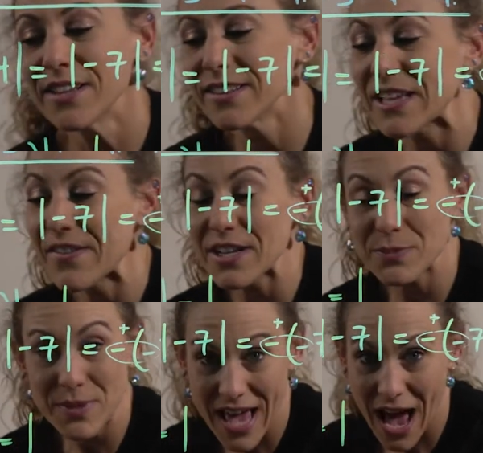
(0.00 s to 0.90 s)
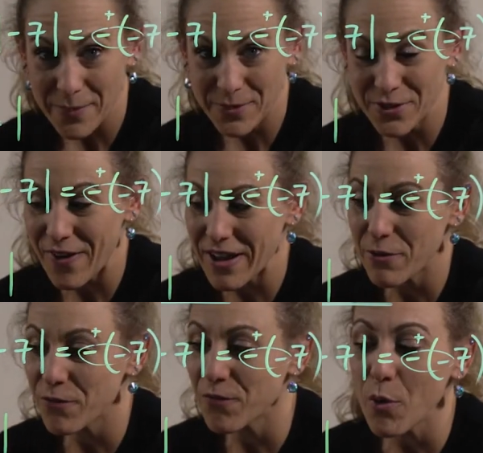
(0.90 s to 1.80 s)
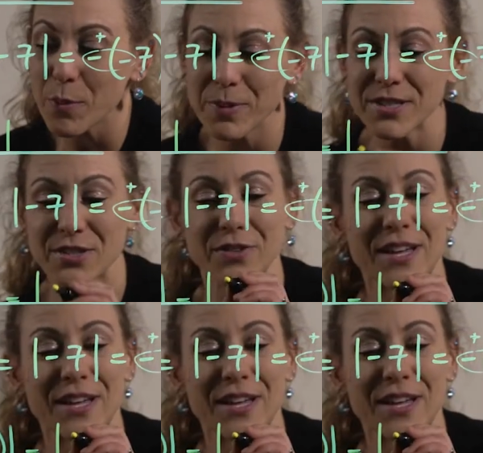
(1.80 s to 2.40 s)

leaving us with the absolute value of 4 plus 3